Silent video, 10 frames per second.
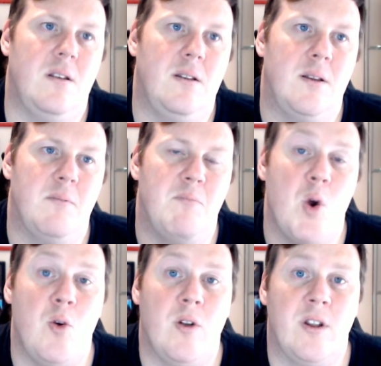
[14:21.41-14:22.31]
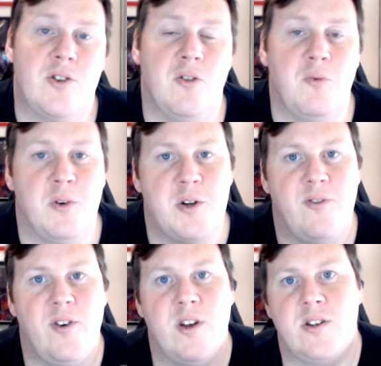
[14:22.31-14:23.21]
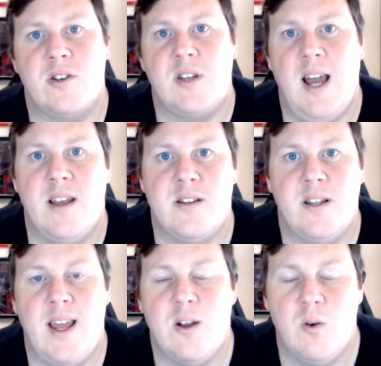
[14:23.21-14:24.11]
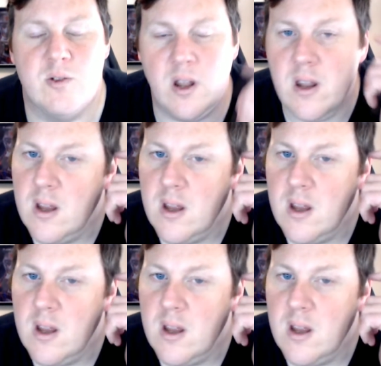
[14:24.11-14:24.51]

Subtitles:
the moon and the sun will traverse the sky as the day goes on,